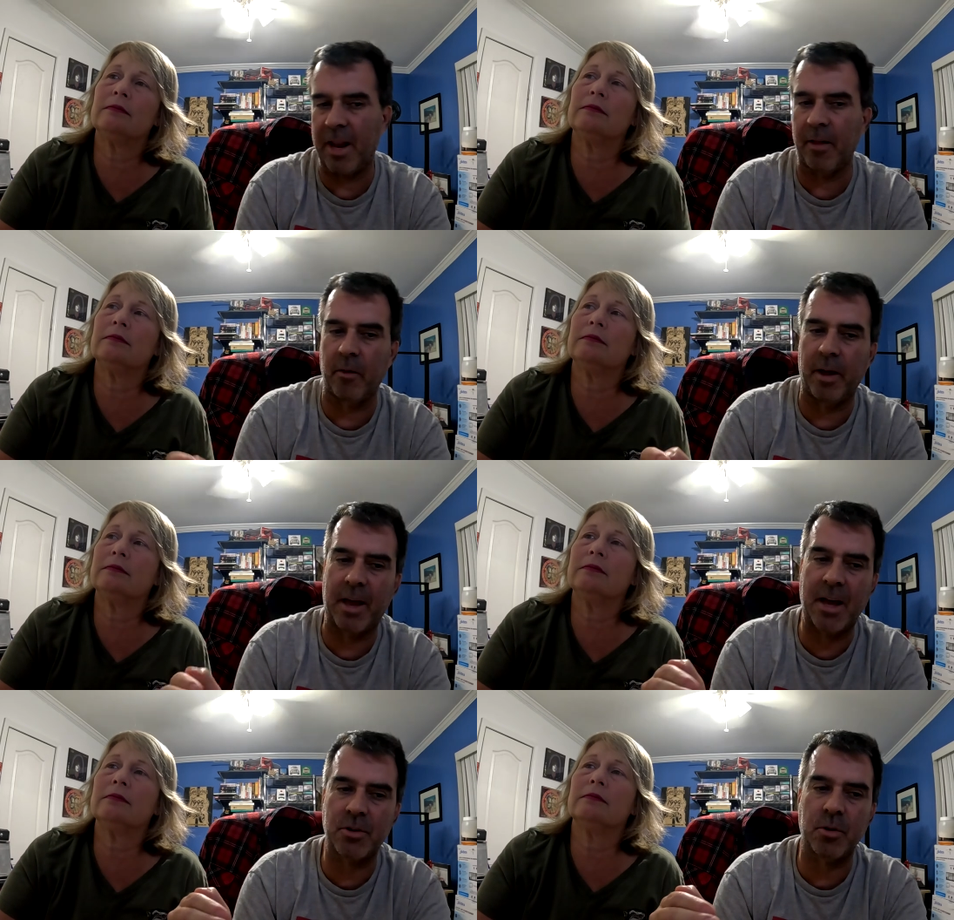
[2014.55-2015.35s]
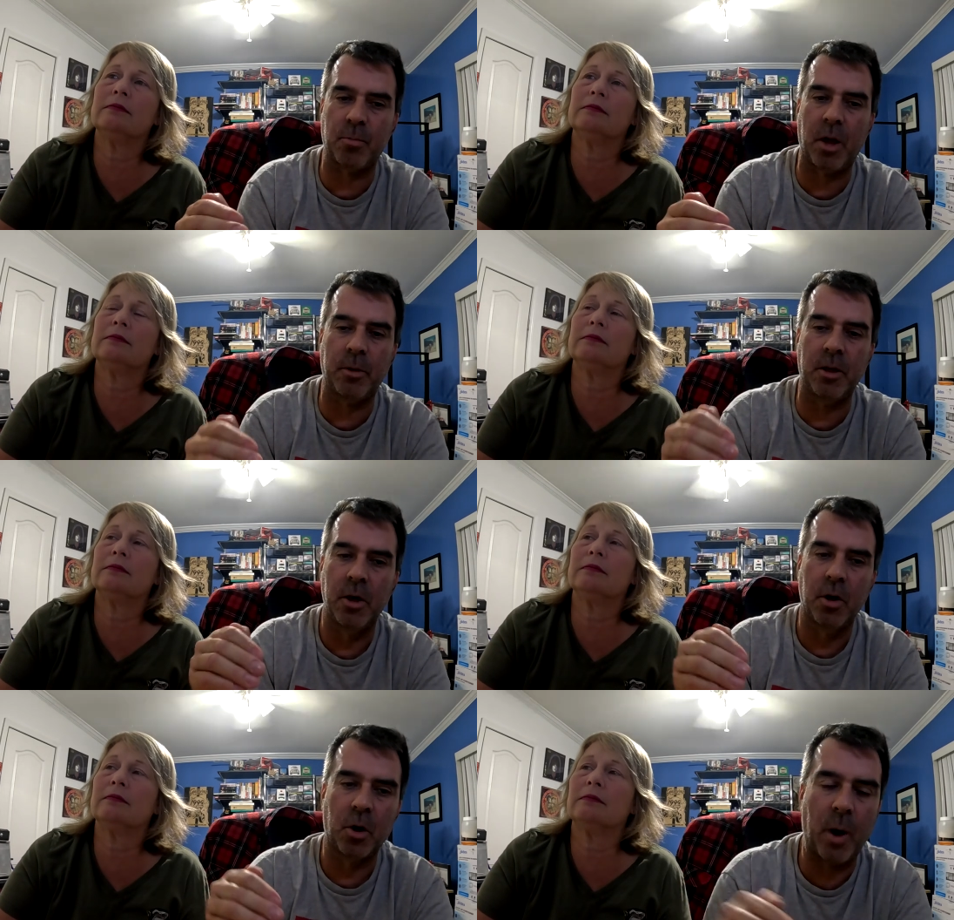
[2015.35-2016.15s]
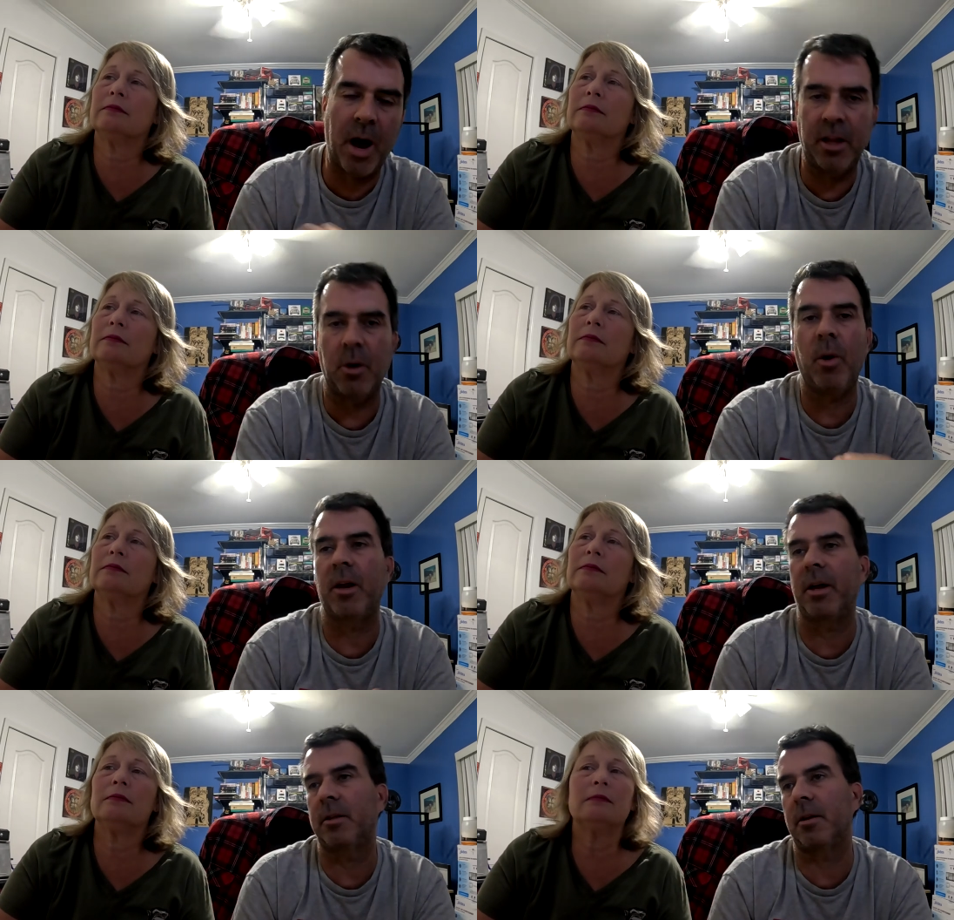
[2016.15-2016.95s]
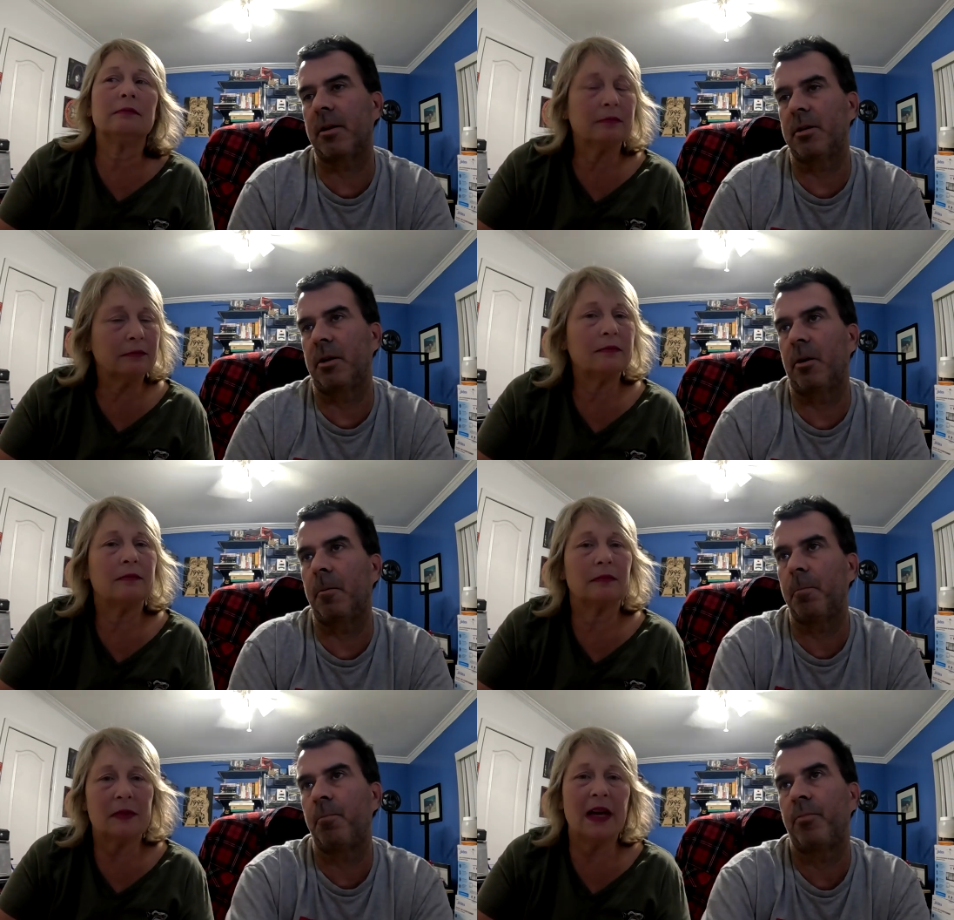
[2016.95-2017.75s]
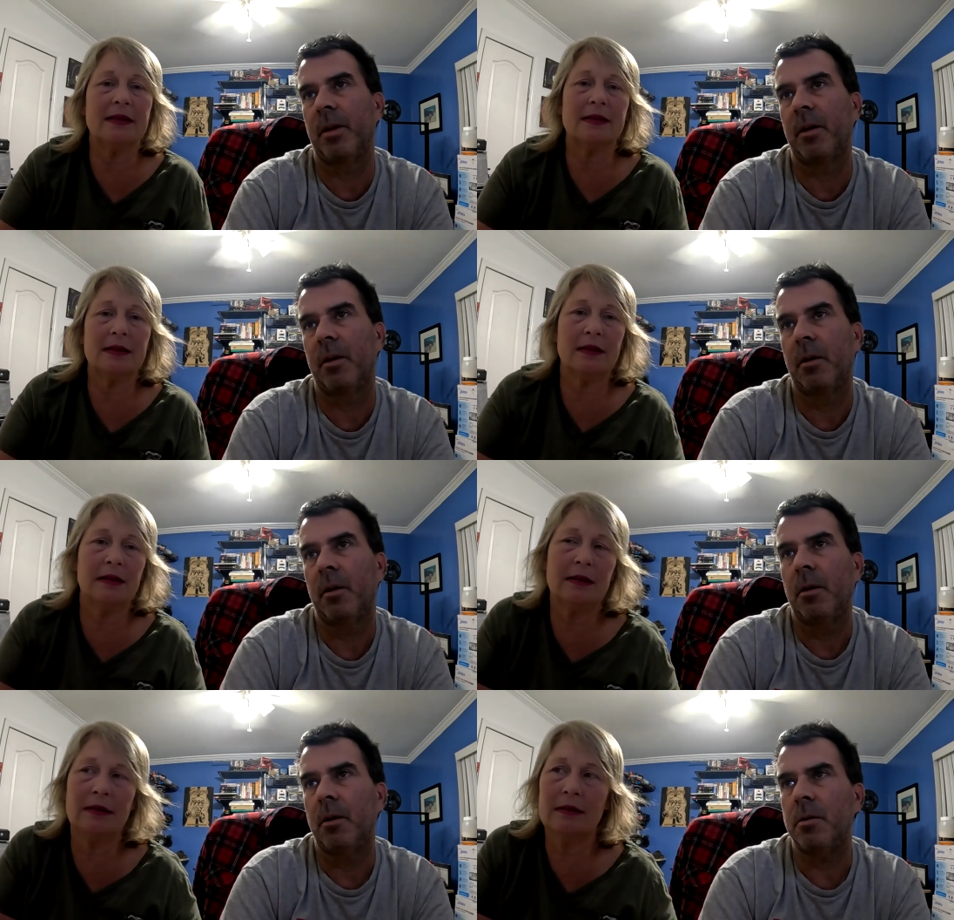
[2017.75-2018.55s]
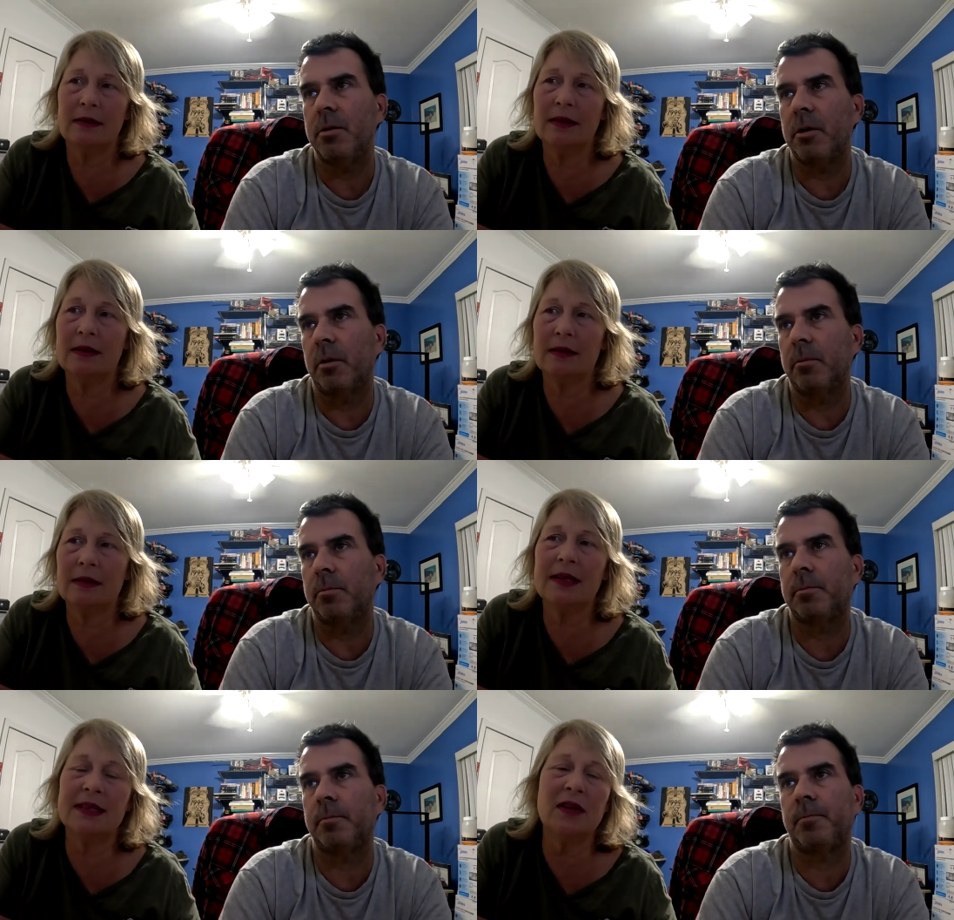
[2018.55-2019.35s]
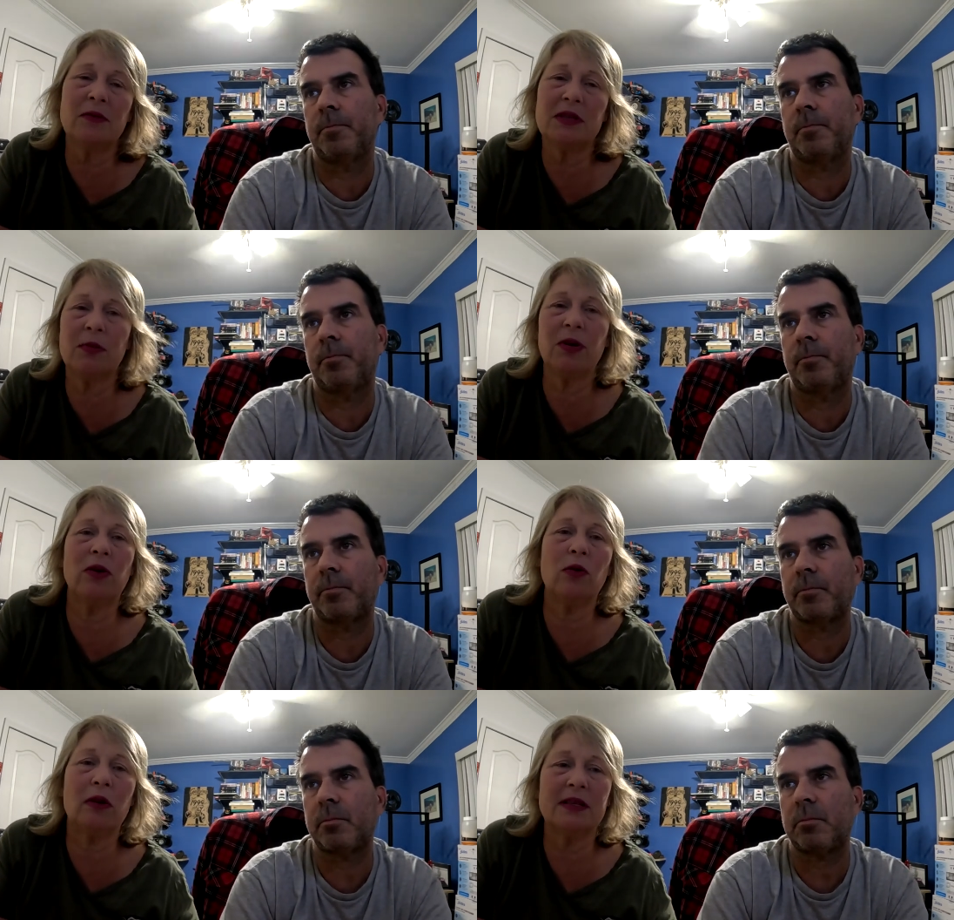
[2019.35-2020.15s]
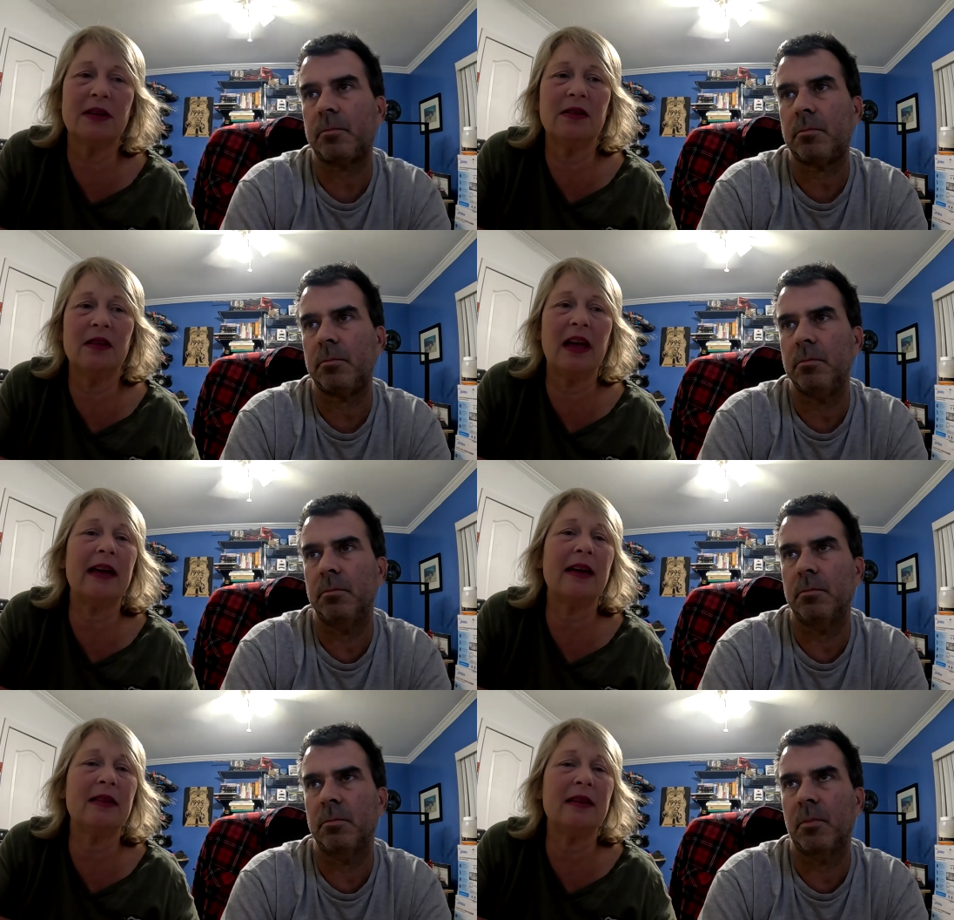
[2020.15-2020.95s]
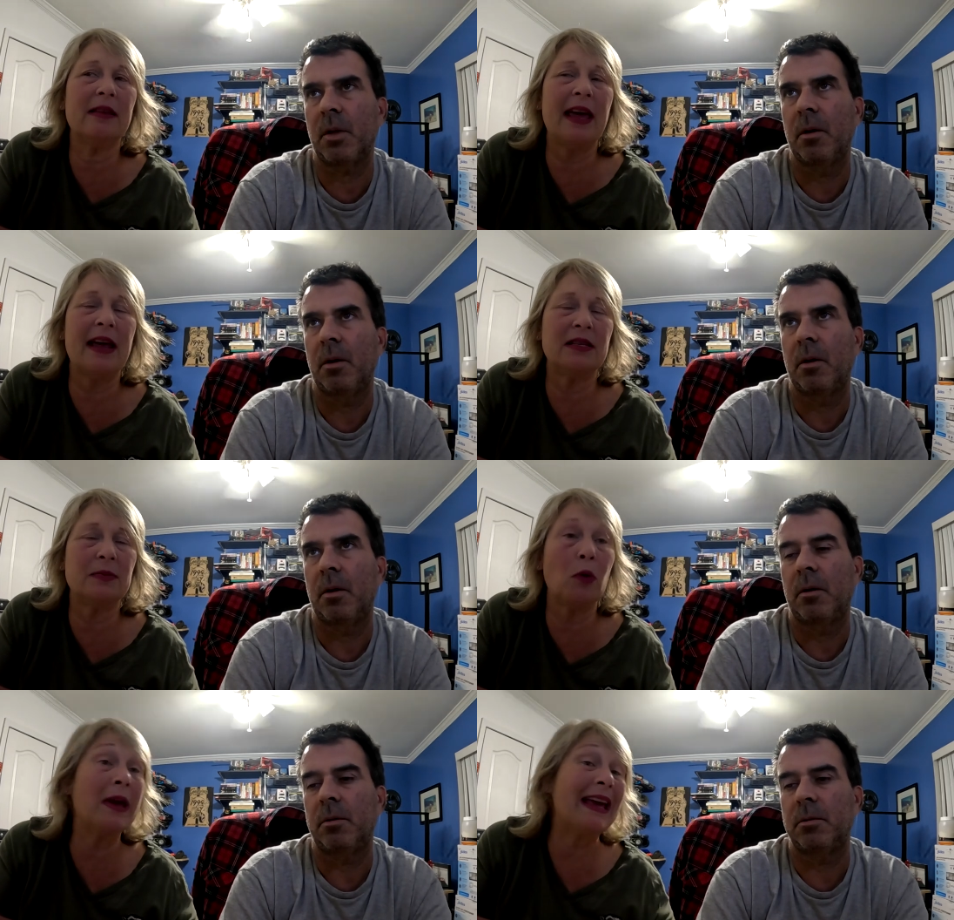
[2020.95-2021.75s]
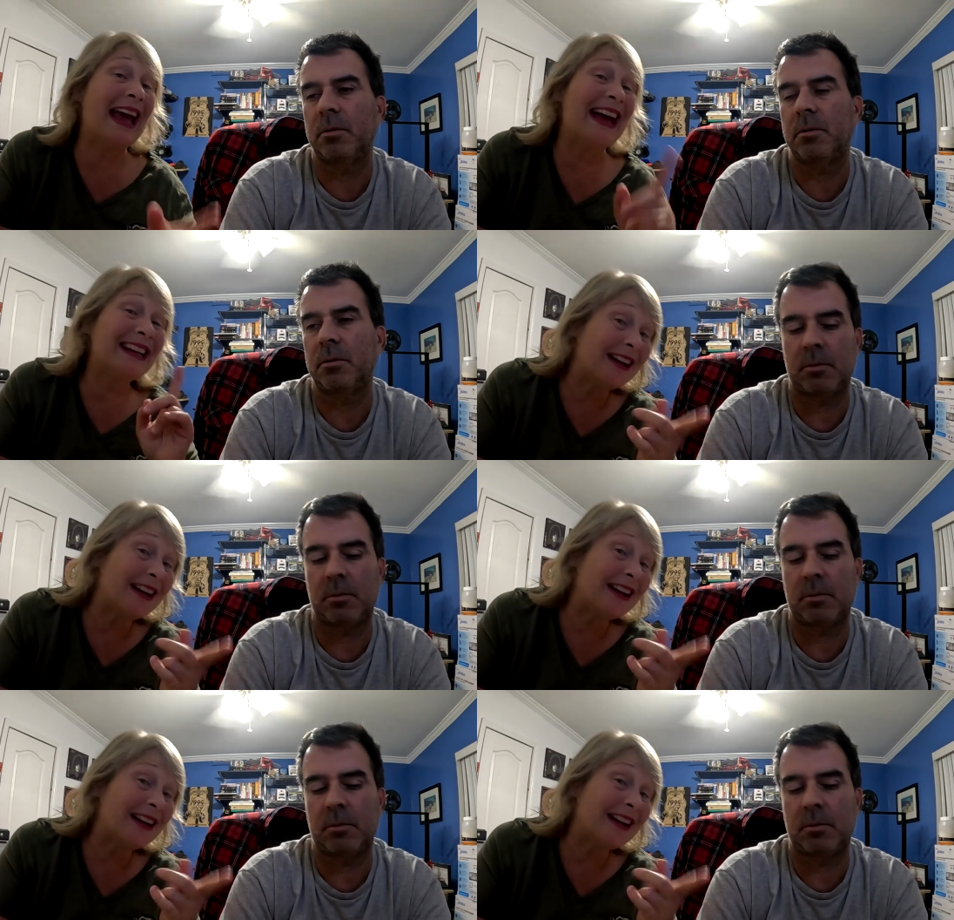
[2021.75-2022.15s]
Speaker 1: had to like actually probably go out of your way to get to the casino. Yes. So the
Speaker 2: casino was pretty cool because it like it, they had a smoking and a